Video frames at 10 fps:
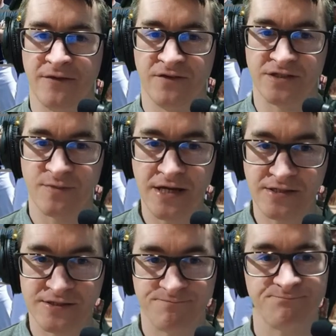first
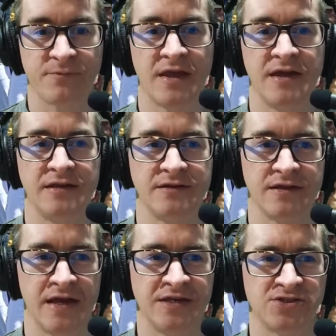base. And
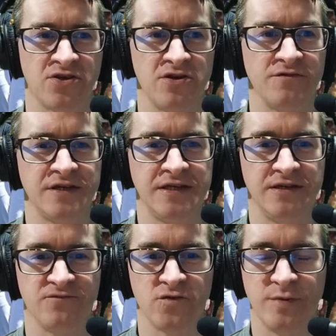
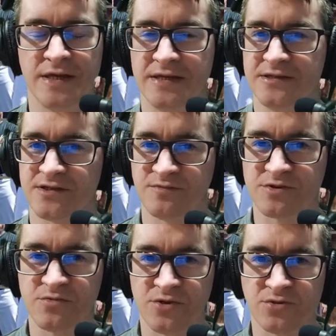Esteury Ruiz, I'm
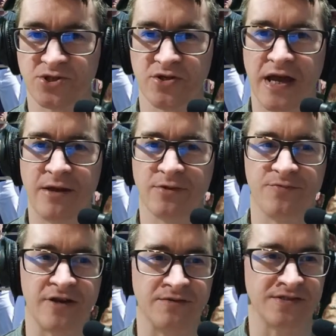still not sure how you
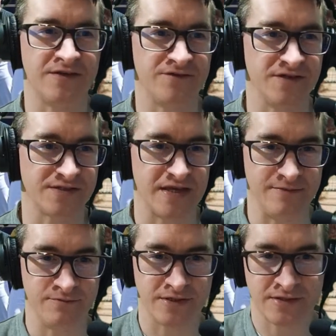pronounce that first
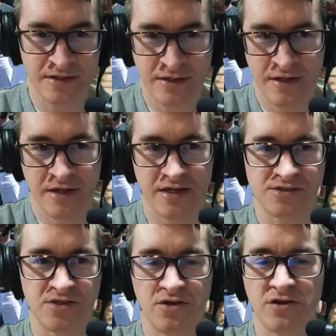name, but
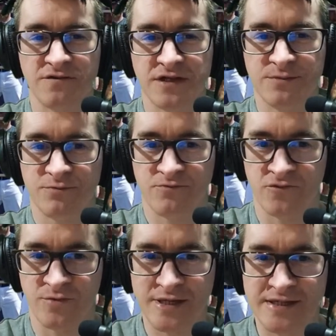Esteury
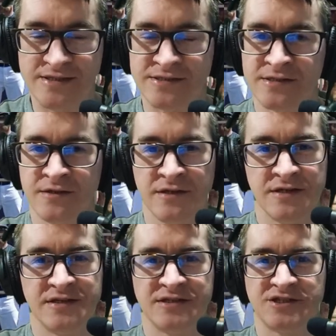Ruiz,
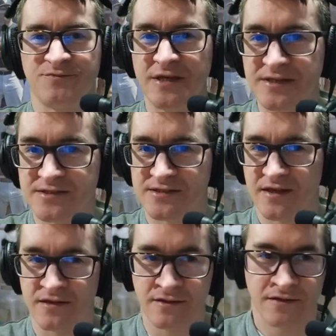the
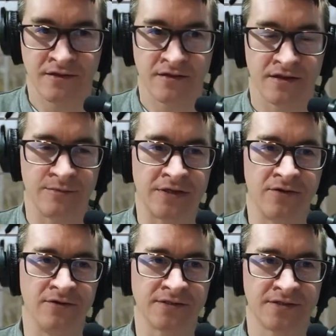speedster that we
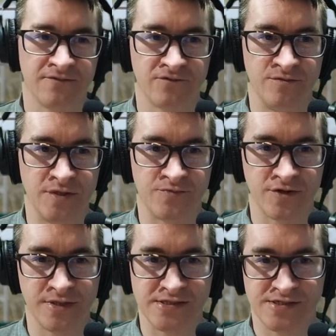got from the
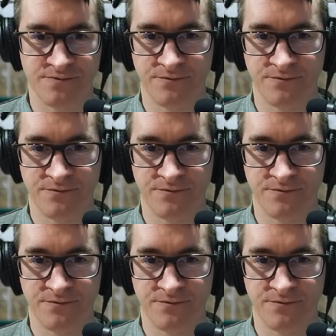Brewers,